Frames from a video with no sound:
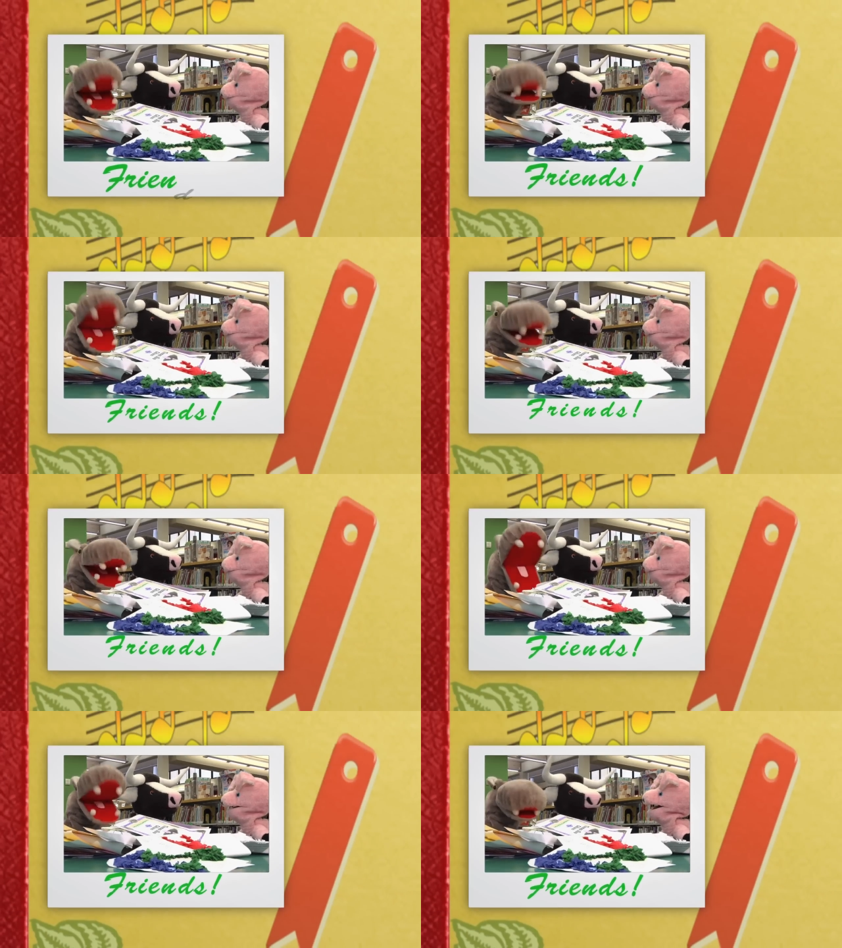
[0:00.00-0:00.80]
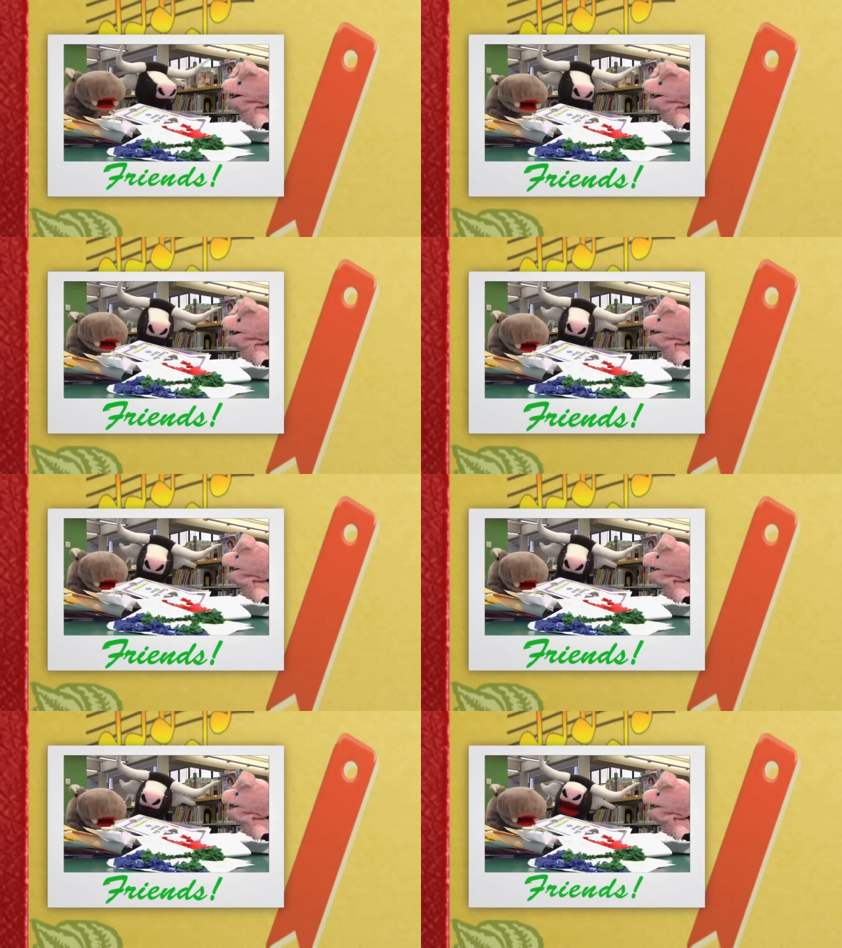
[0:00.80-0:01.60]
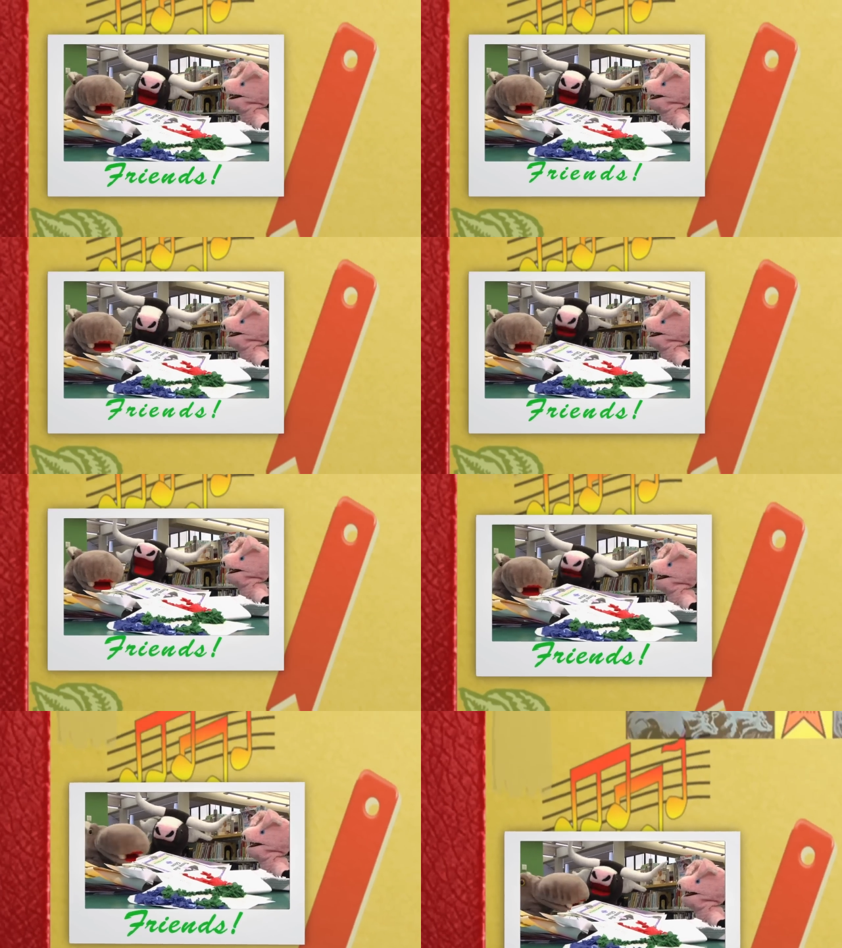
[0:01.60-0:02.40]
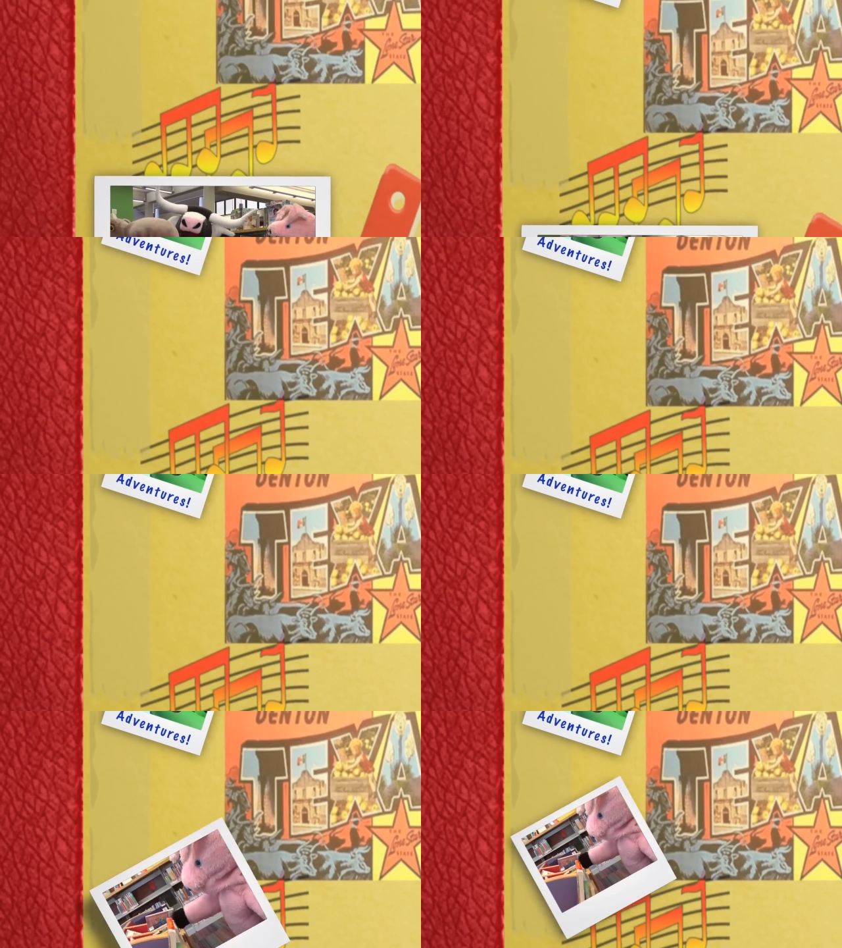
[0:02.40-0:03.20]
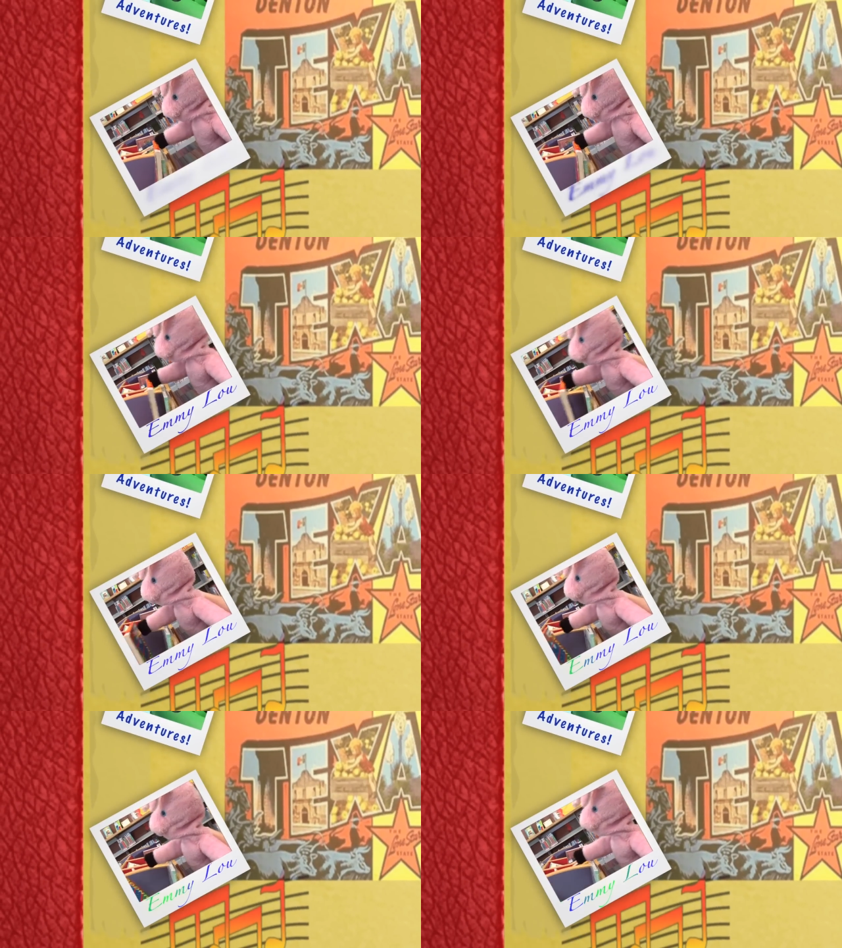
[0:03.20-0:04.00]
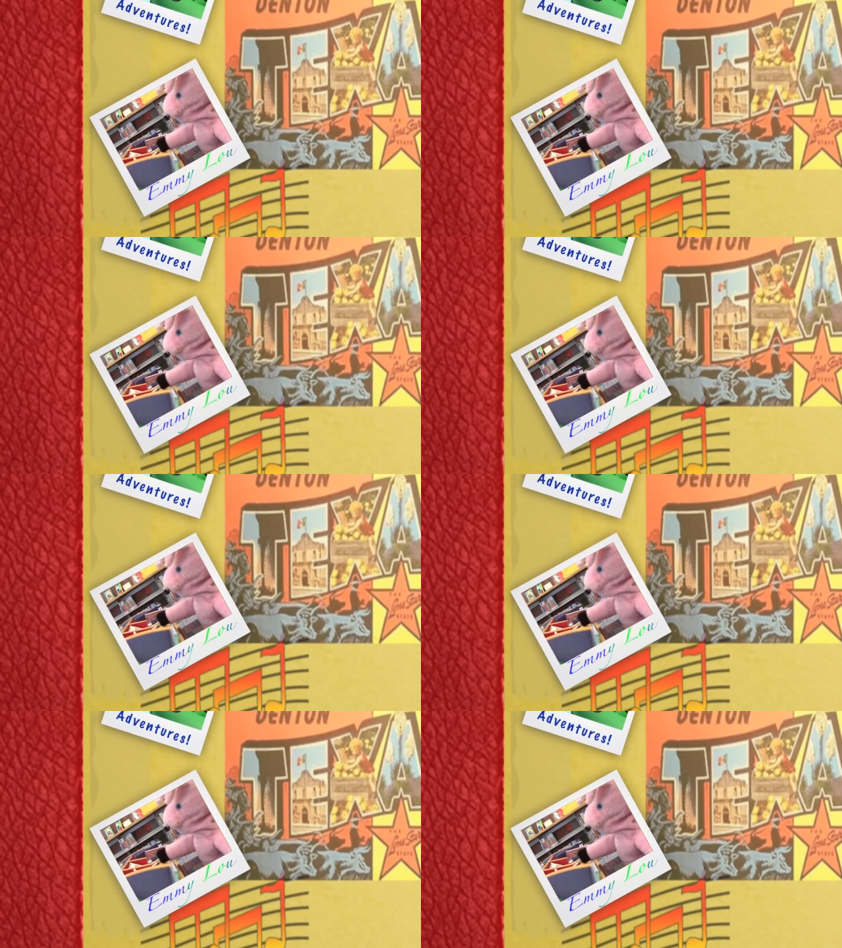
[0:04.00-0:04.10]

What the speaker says: Nobody's mouth can be seen.